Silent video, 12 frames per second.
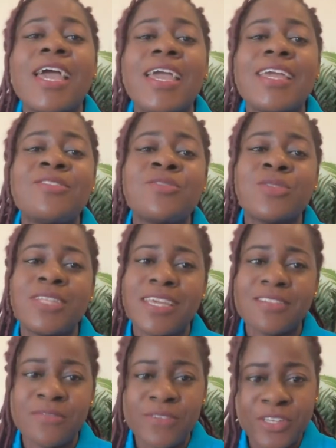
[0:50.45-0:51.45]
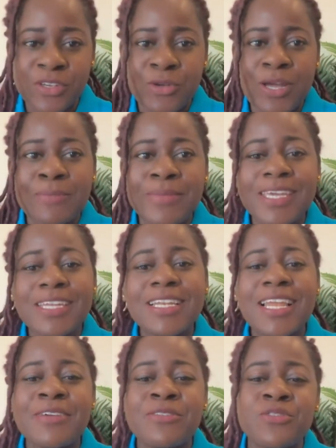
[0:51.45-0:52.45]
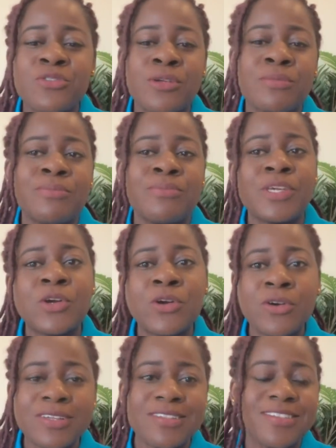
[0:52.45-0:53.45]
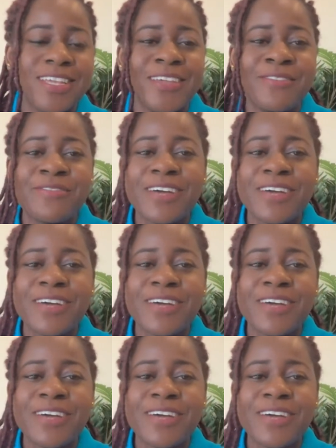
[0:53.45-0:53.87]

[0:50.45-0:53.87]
In today's video, I'm making a live stream because if